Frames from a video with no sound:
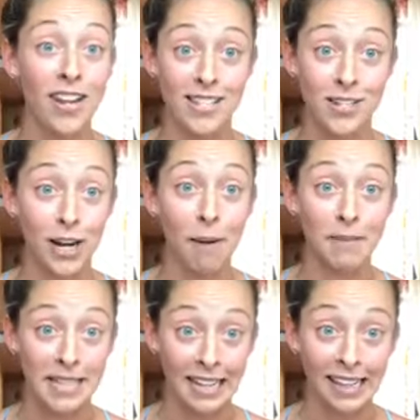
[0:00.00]

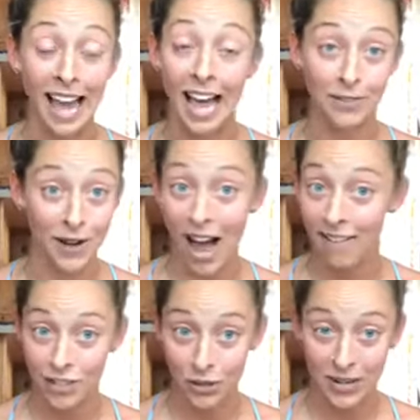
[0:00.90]
Instagram daily. I do not
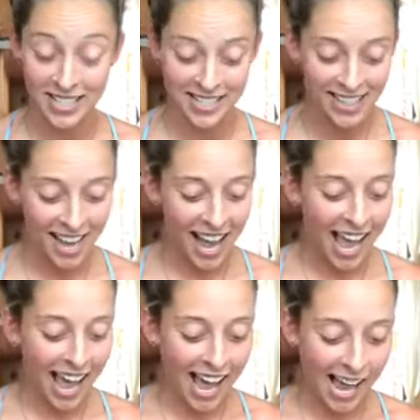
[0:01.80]
have a choice.
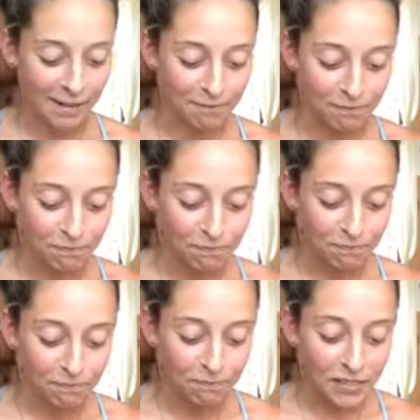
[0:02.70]

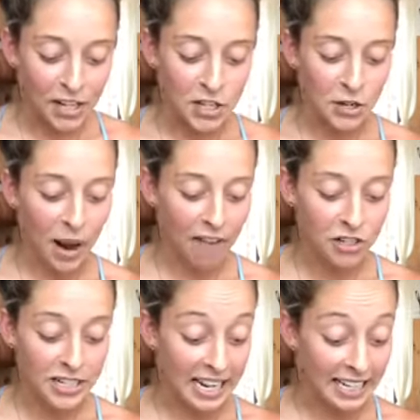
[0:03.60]
So
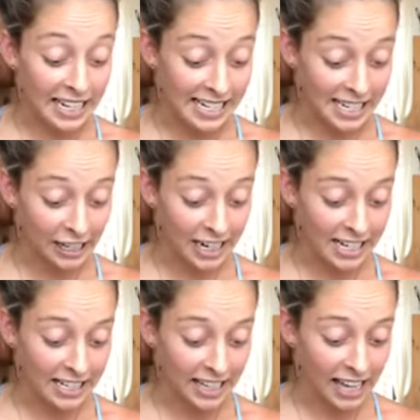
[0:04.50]
after taking it
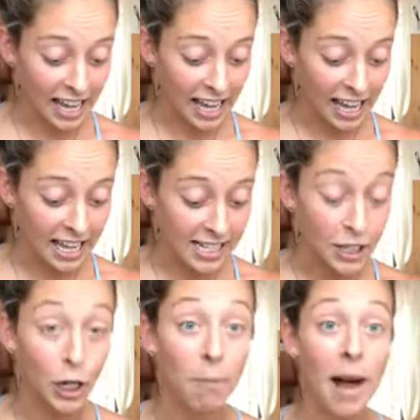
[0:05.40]
seriously is
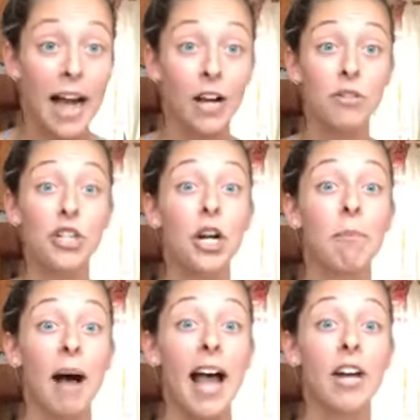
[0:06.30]
your bio. So your
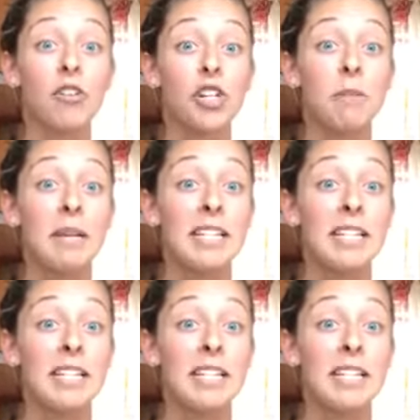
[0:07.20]
bio should be